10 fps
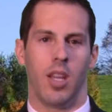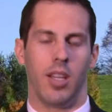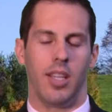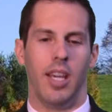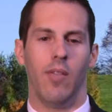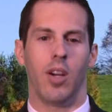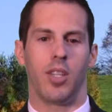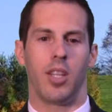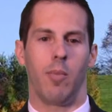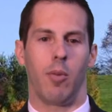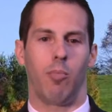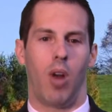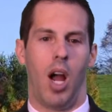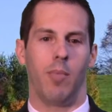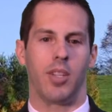give unto them a
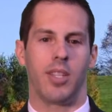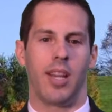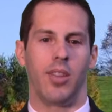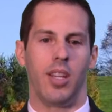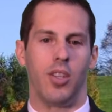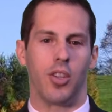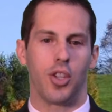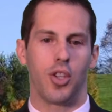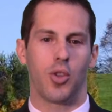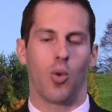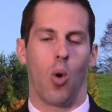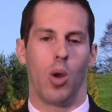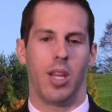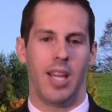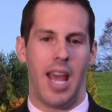promise that the
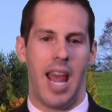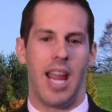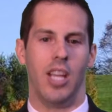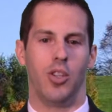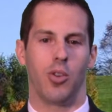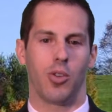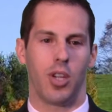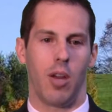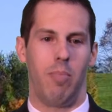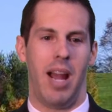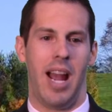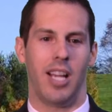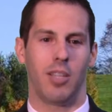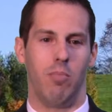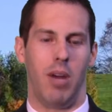destroying angel shall
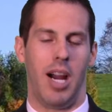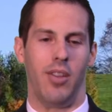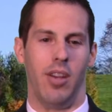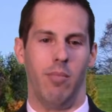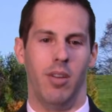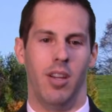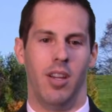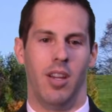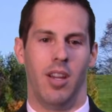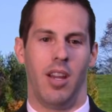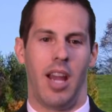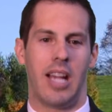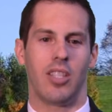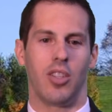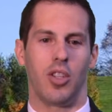pass by them
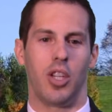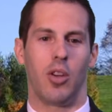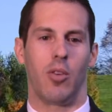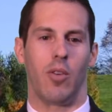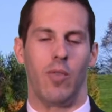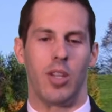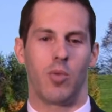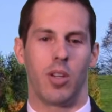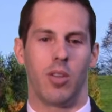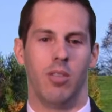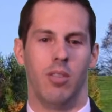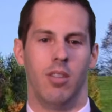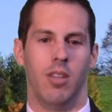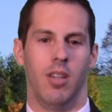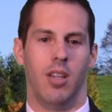as the children of Israel
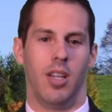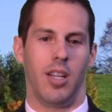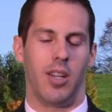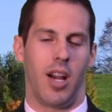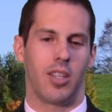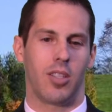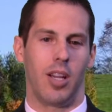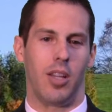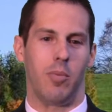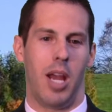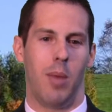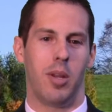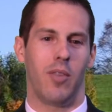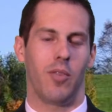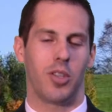and not slay them." How
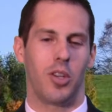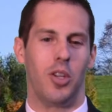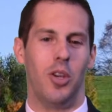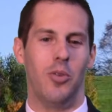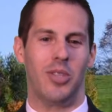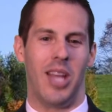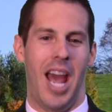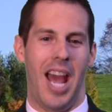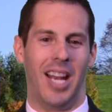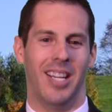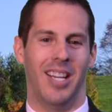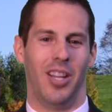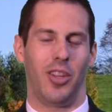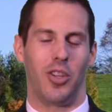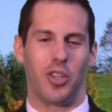many of us could use that?
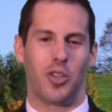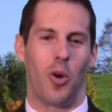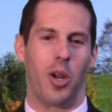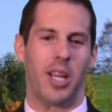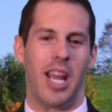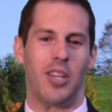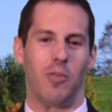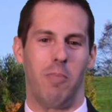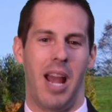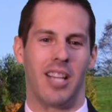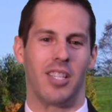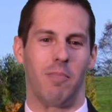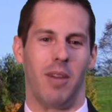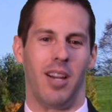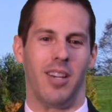The destroying angel
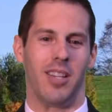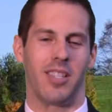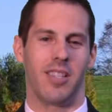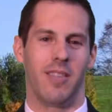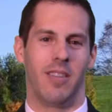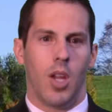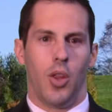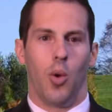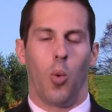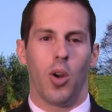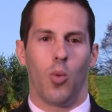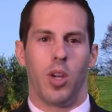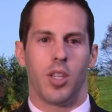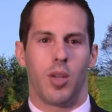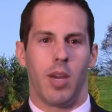passing by us. The Word of
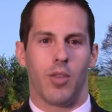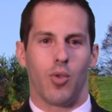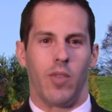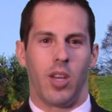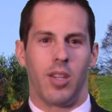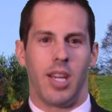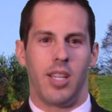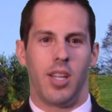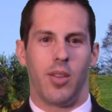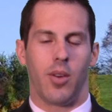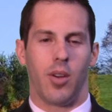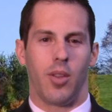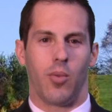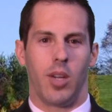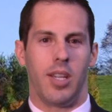Wisdom, as revealed in
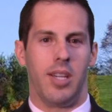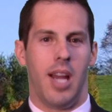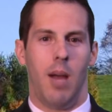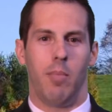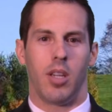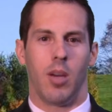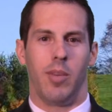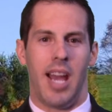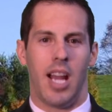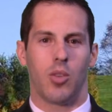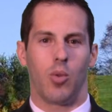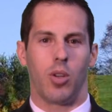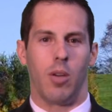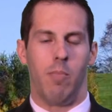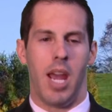1833, did not become an actual
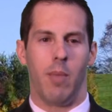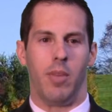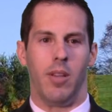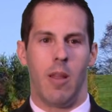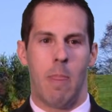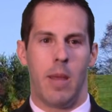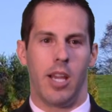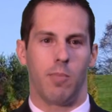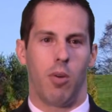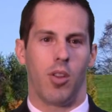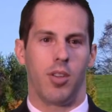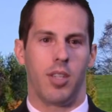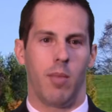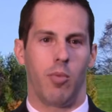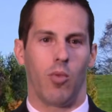commandment as part of the
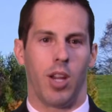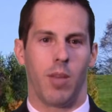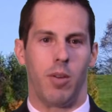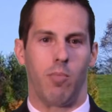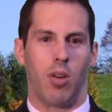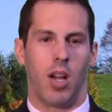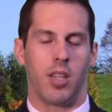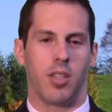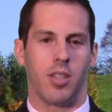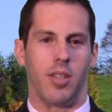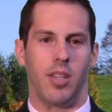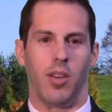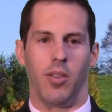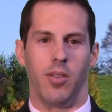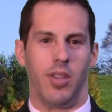Temple Recommend process
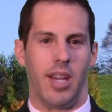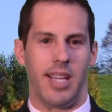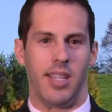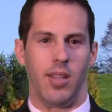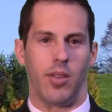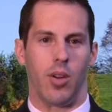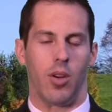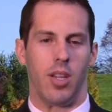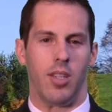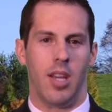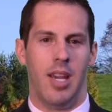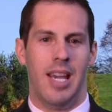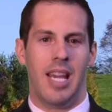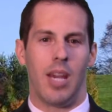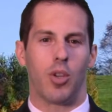until the 1930s.
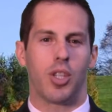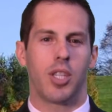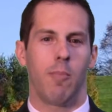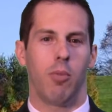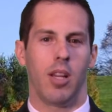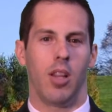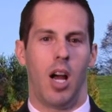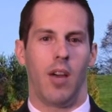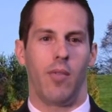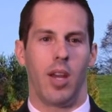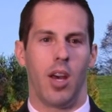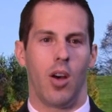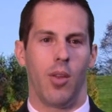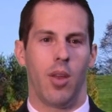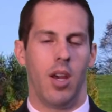It was simply a law of
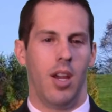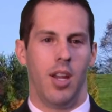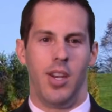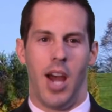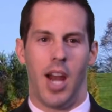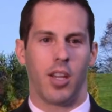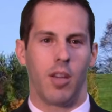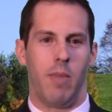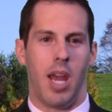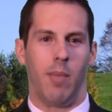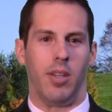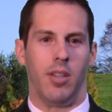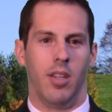health, not a commandment.